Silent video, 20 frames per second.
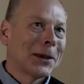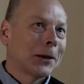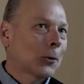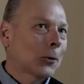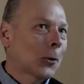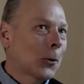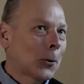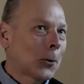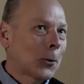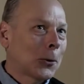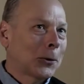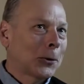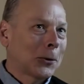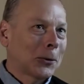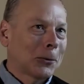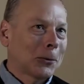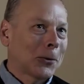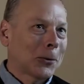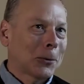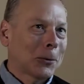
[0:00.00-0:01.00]
It's always,
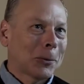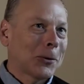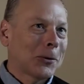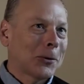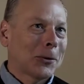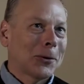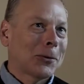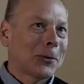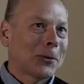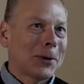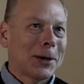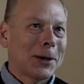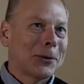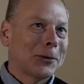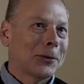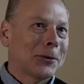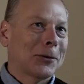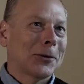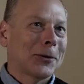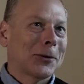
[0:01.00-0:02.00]
the first person to
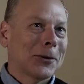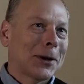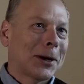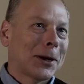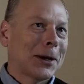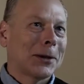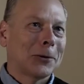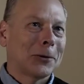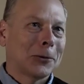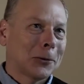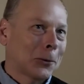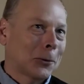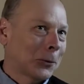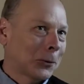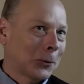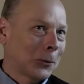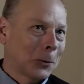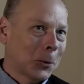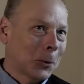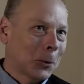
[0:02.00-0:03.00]
raise their hand is
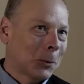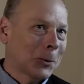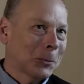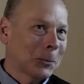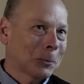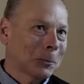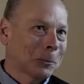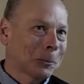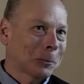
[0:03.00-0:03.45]
always a woman.